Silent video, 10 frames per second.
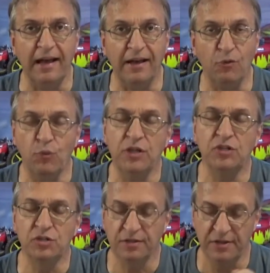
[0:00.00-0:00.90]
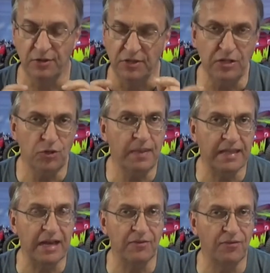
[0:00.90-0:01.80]
which you need to be
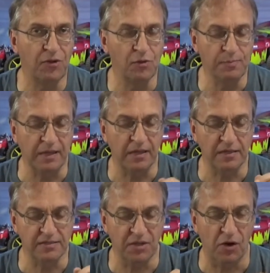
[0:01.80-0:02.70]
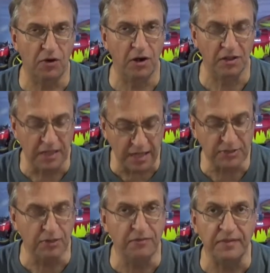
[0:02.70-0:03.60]
careful because there are a
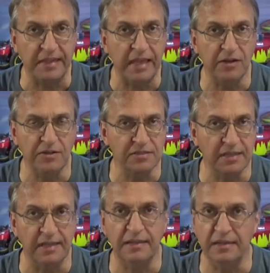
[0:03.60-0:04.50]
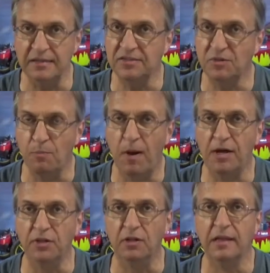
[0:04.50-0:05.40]
lot of gears in this
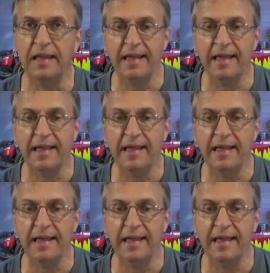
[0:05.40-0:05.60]
model.